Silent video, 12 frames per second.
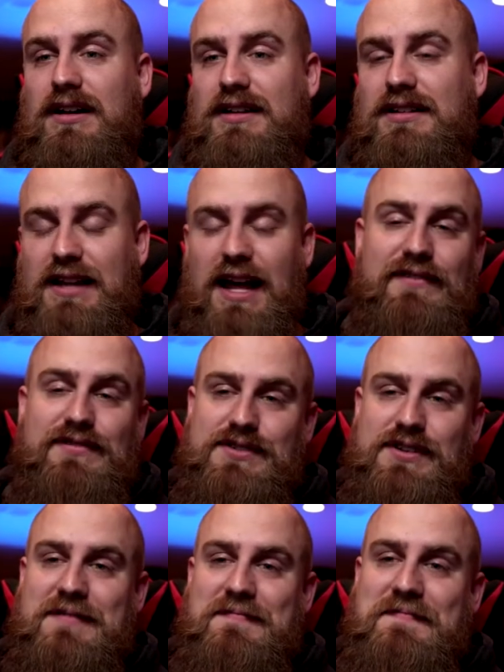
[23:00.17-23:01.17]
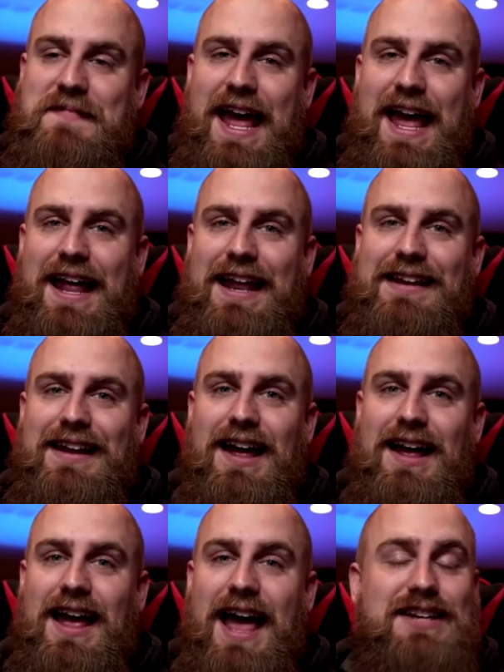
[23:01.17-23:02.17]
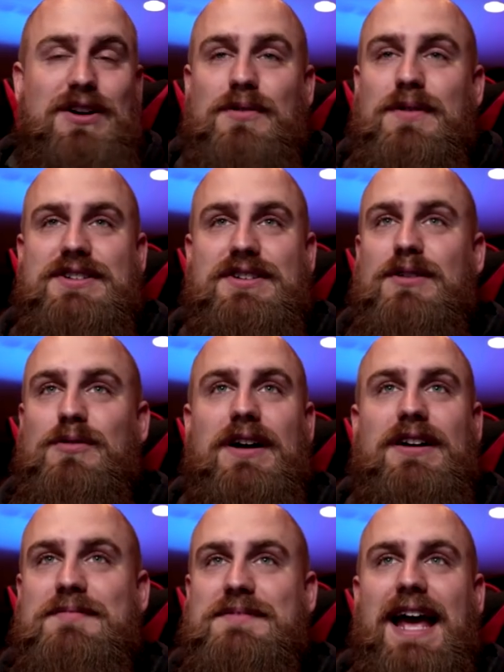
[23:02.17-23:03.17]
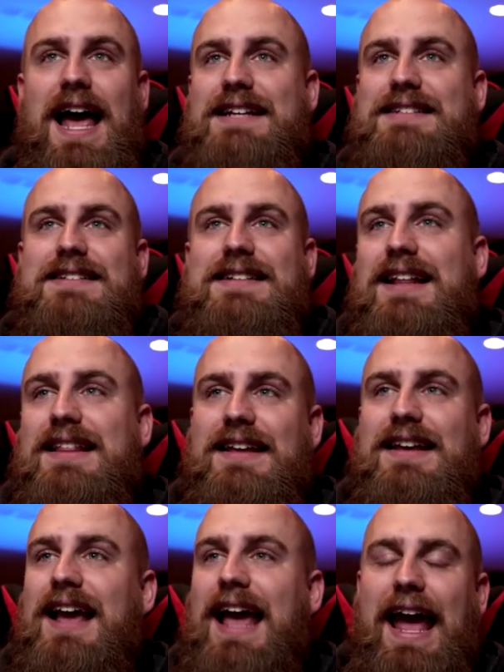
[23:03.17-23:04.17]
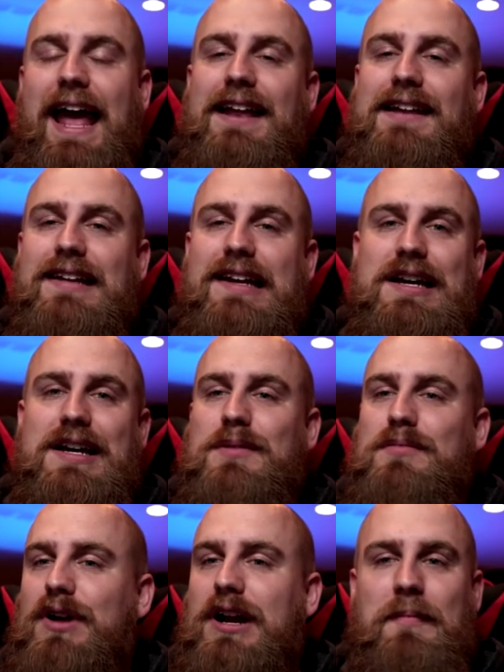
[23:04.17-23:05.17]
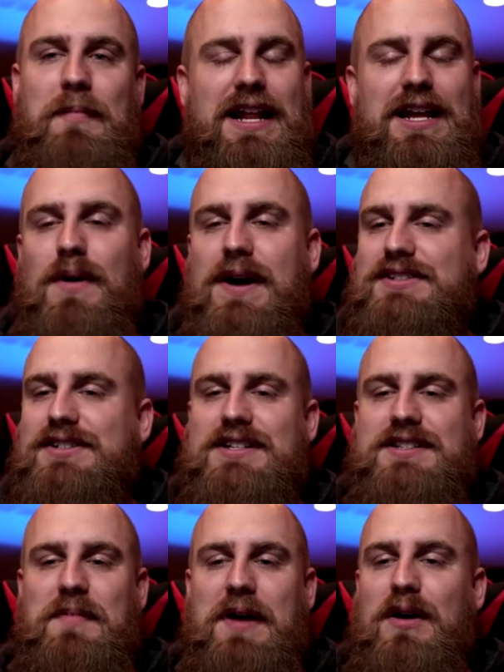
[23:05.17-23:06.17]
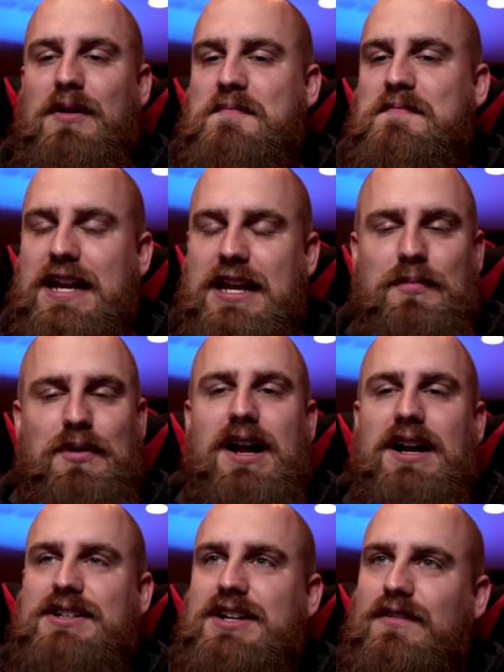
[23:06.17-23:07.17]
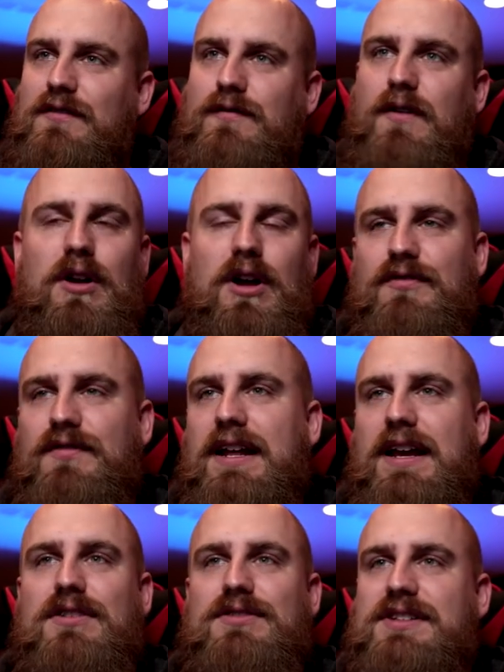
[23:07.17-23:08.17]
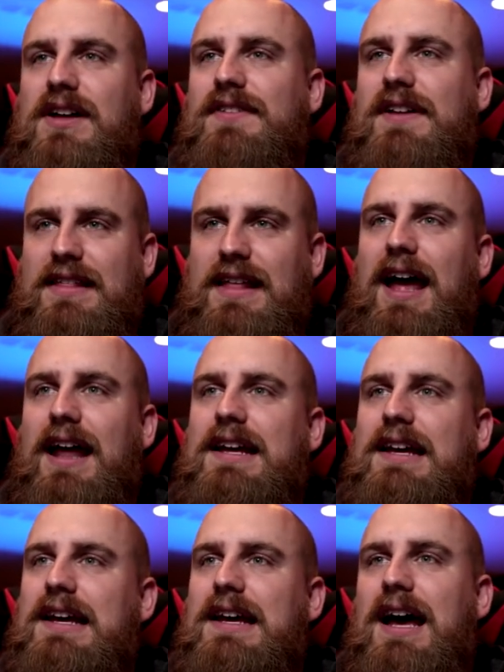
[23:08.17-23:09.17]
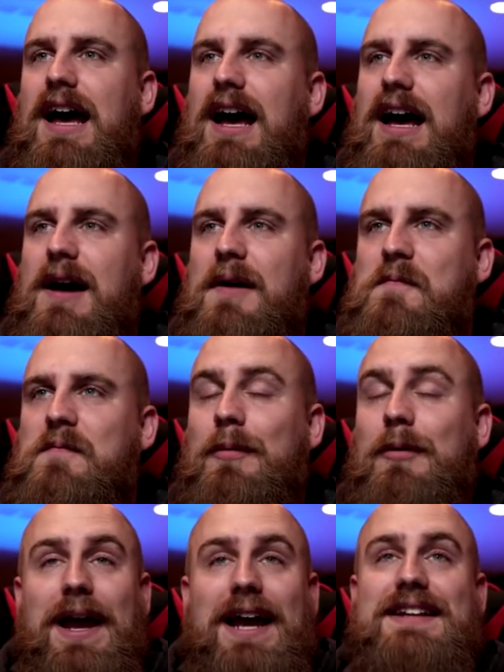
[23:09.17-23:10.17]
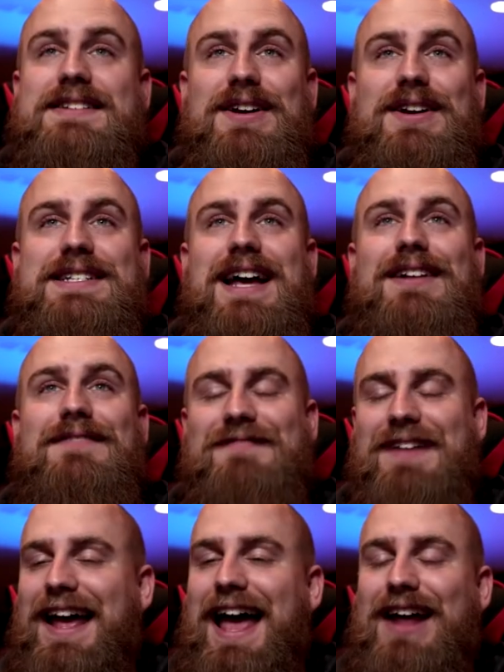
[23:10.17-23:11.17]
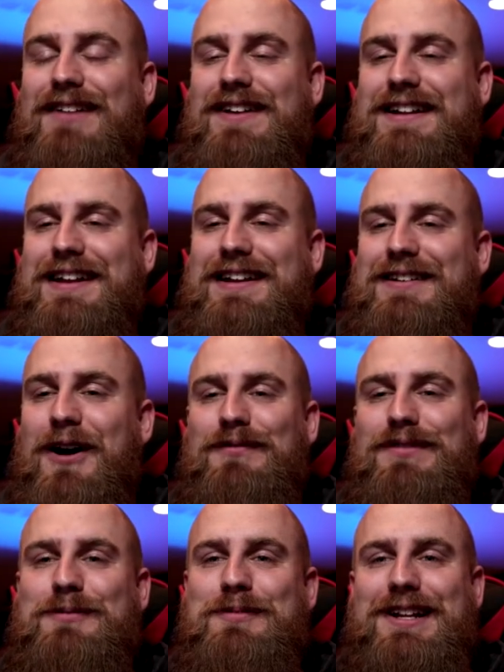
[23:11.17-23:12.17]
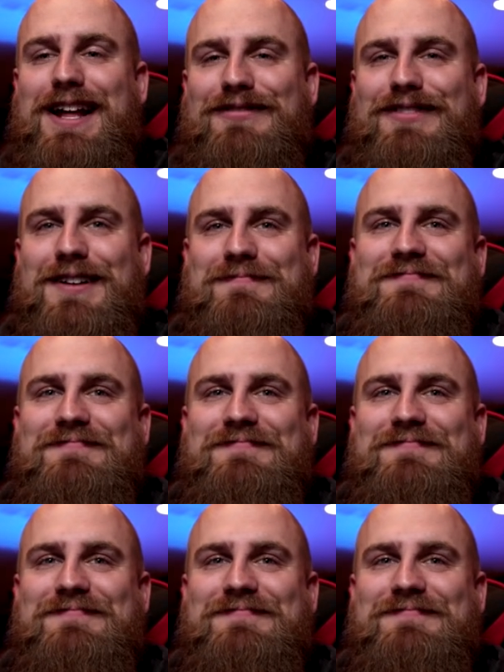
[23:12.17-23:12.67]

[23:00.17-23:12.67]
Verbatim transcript: live stream. And uh, as always, you're welcome to ask us anything and bring up any questions about media production, photo, video, stuff like that. Um, we'll be making a series out of out of it, and hopefully, it'll be a lot of fun.